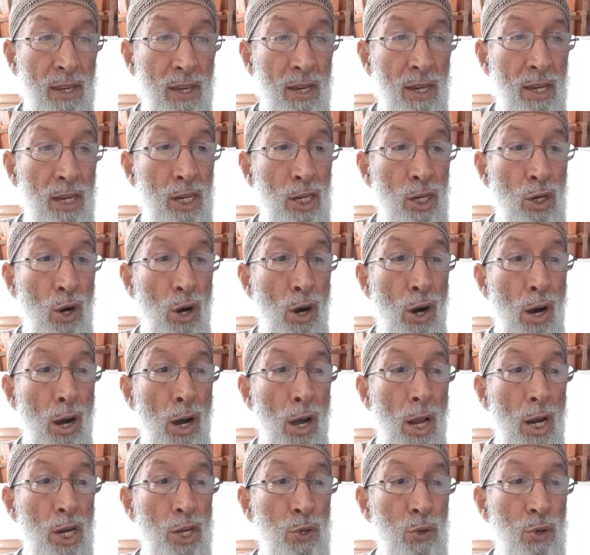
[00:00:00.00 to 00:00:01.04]
In
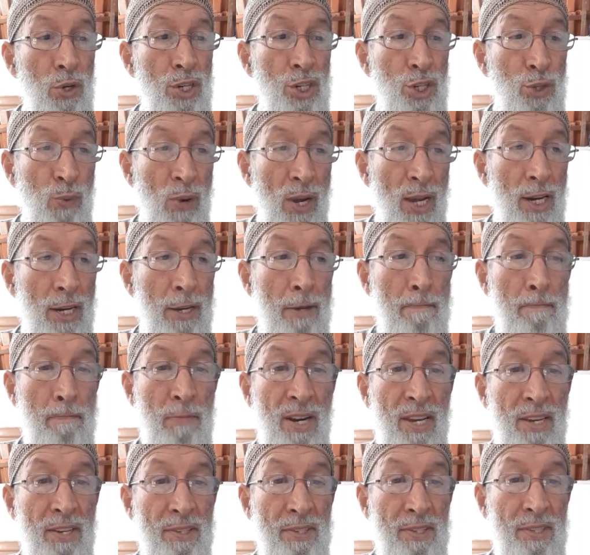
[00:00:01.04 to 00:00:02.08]
all your dwelling
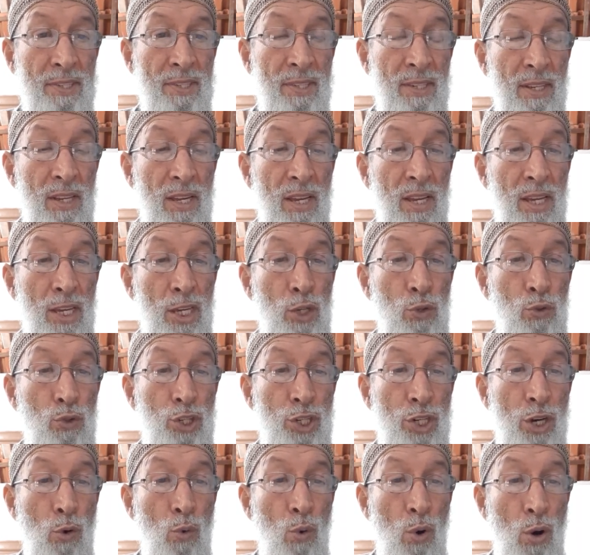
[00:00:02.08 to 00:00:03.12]
place, you
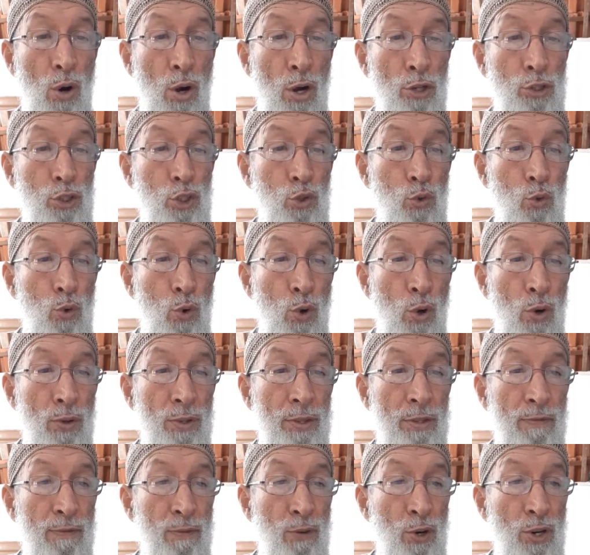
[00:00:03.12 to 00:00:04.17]
shall also
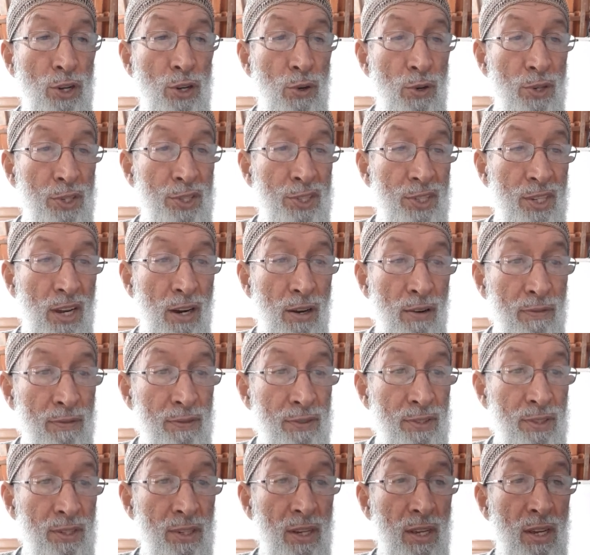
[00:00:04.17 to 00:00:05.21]
count for
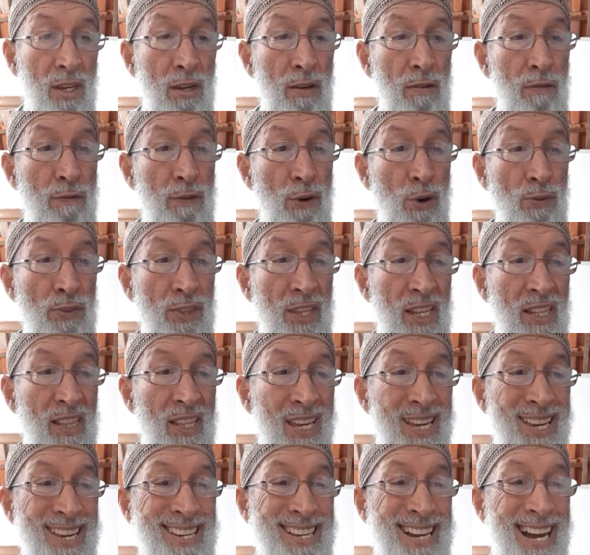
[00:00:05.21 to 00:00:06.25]
yourselves from the
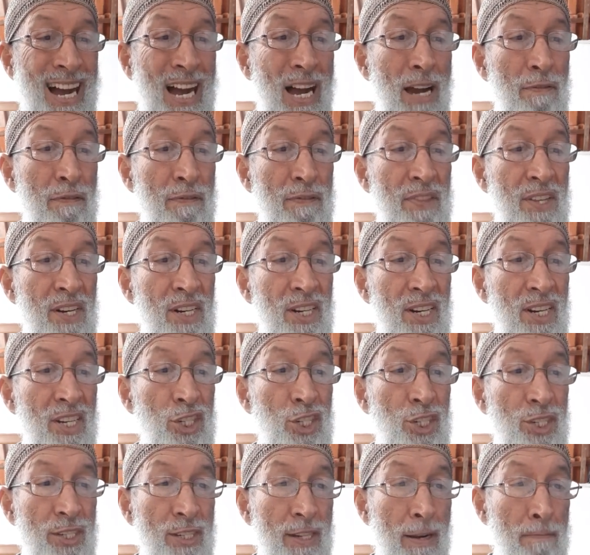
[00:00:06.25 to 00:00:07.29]
day after the
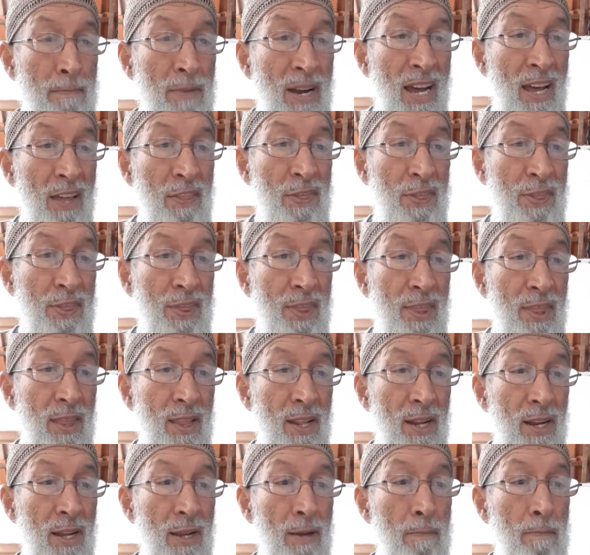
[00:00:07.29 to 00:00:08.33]
Sabbath,
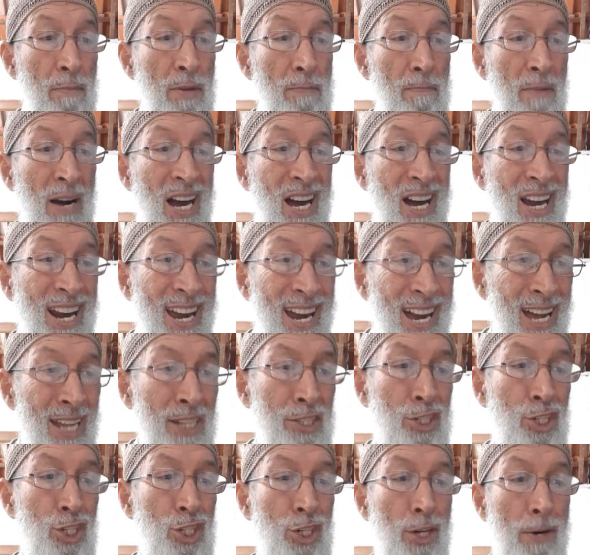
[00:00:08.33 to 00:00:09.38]

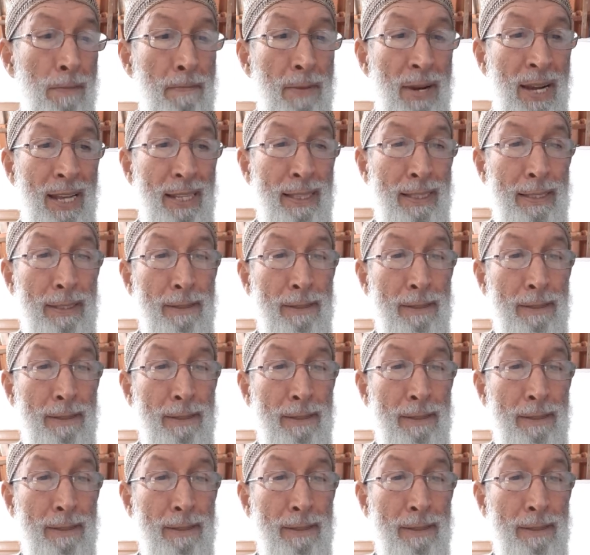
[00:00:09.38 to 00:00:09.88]
Mimaharat Shabbat,